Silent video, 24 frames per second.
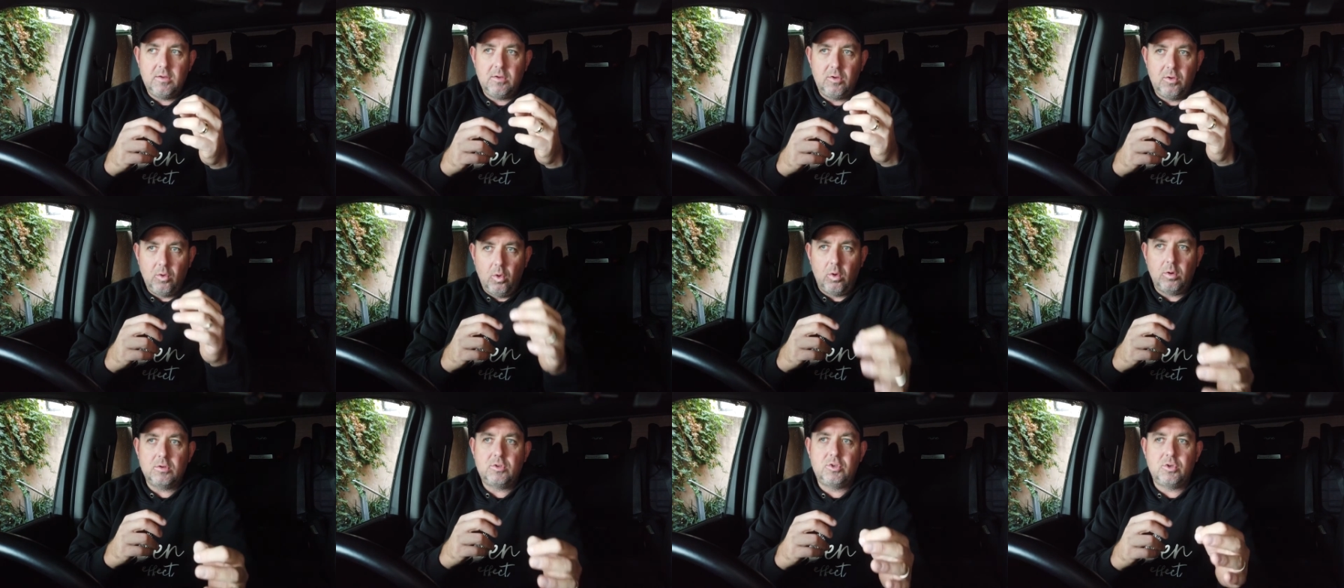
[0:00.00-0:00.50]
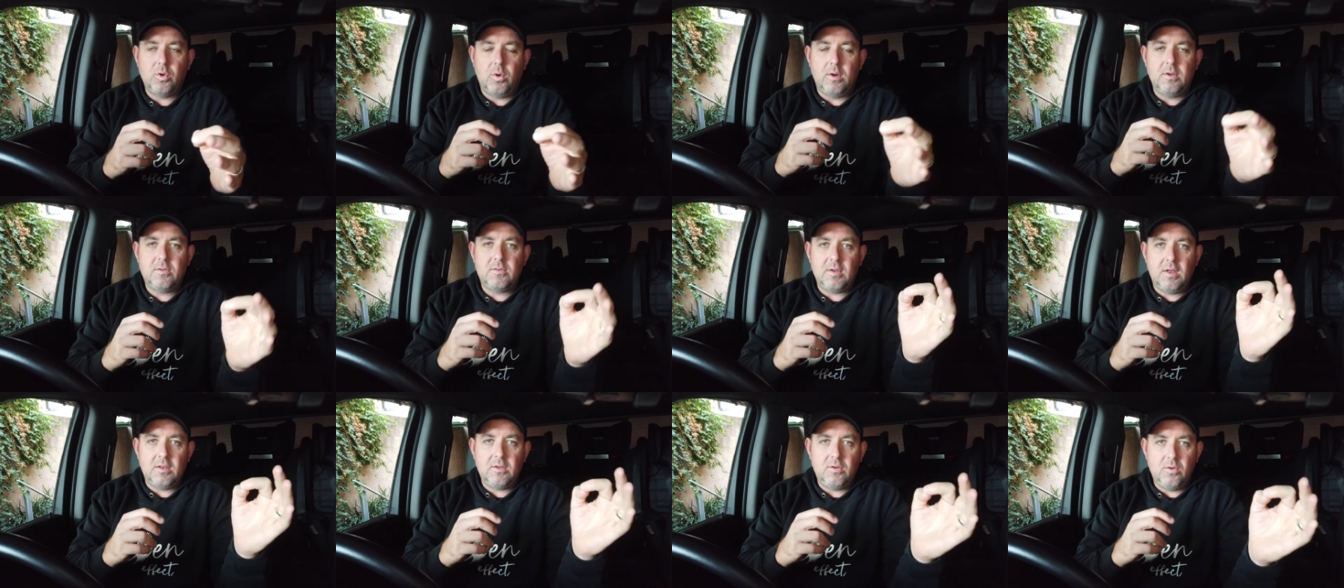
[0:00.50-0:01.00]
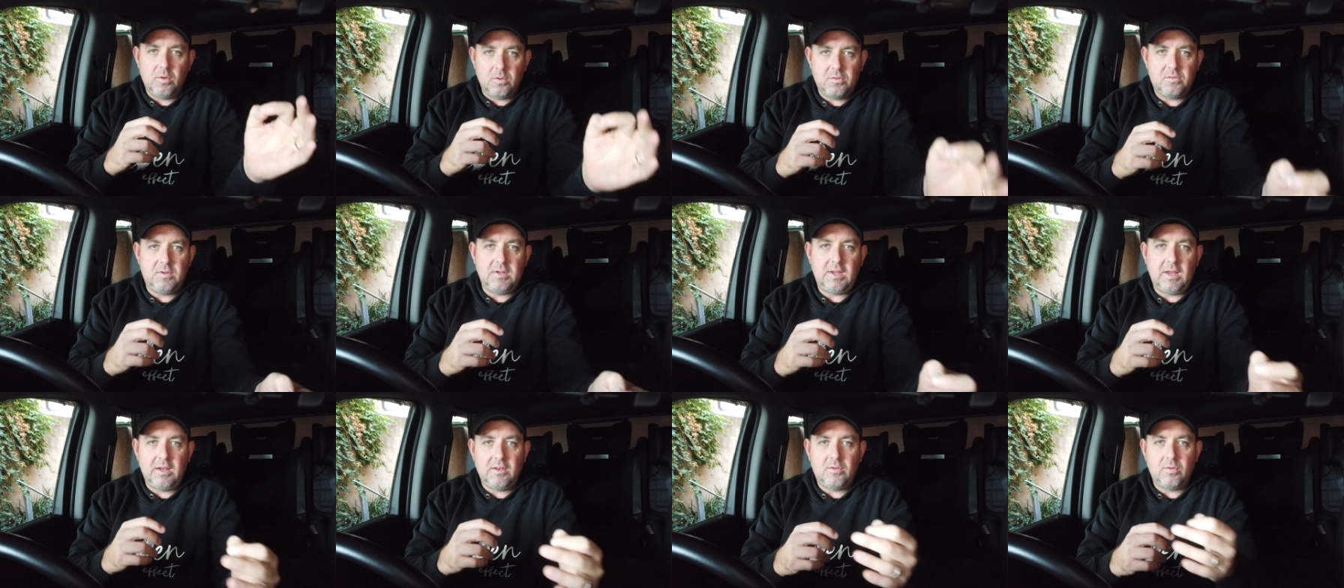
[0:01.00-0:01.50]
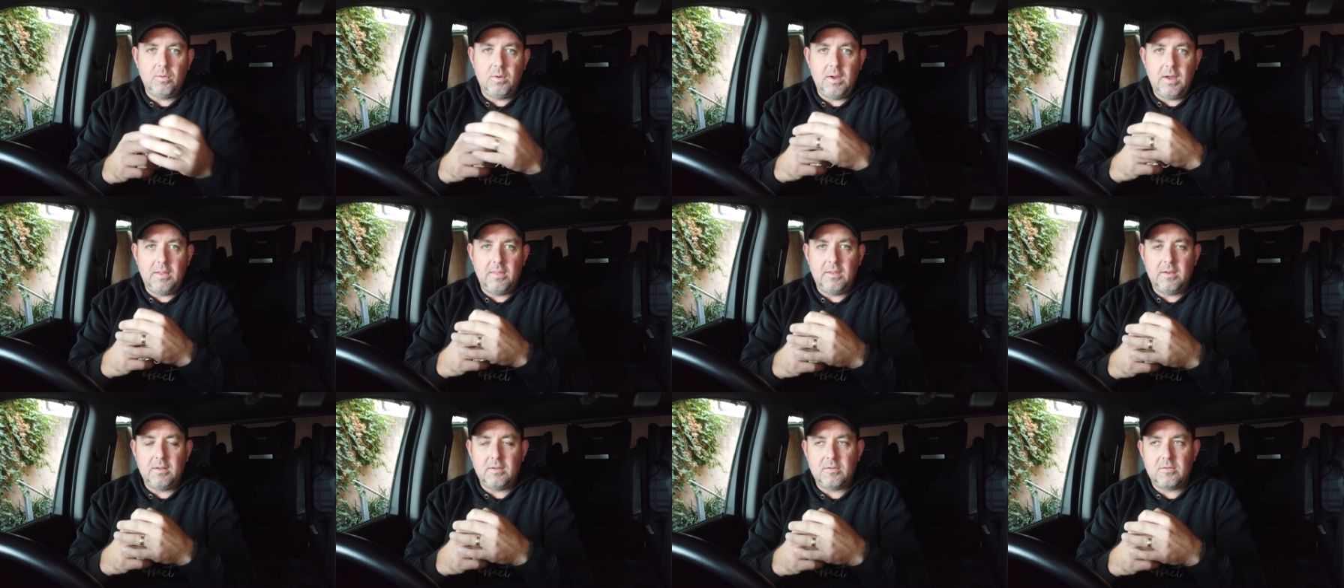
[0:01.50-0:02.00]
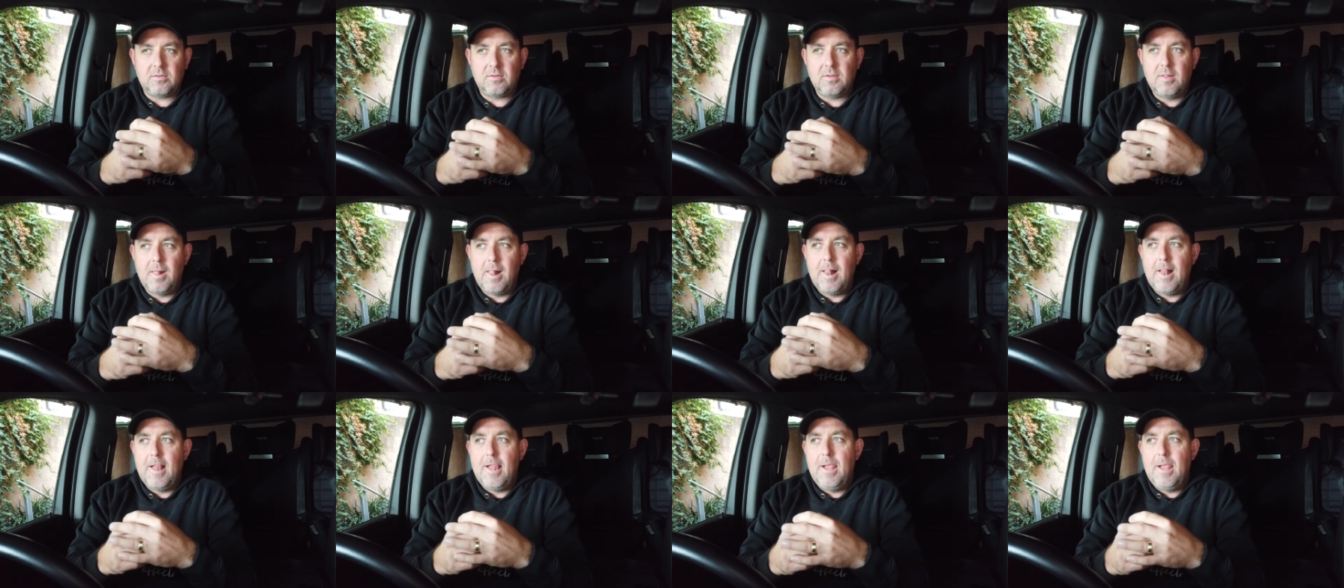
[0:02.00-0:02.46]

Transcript: your choice and you're sticking to it, and that it's